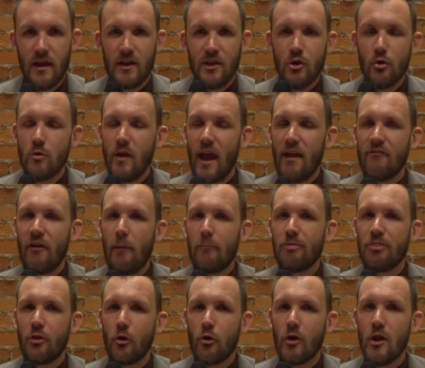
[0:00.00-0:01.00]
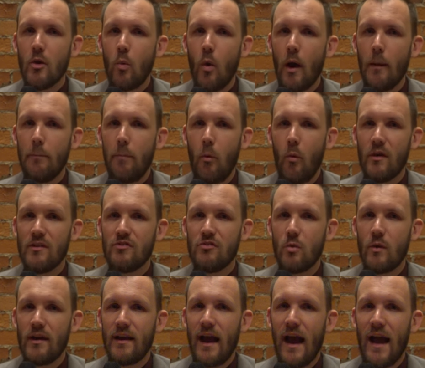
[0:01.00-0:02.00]
You gave up 31 points
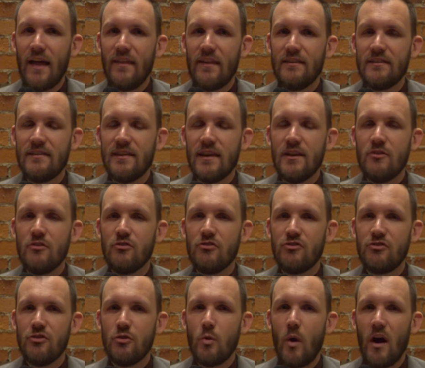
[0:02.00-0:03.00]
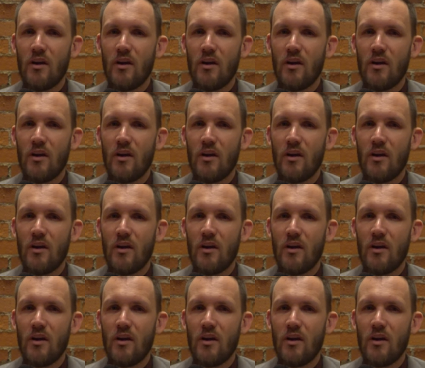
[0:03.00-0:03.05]
to a guy that didn't shoot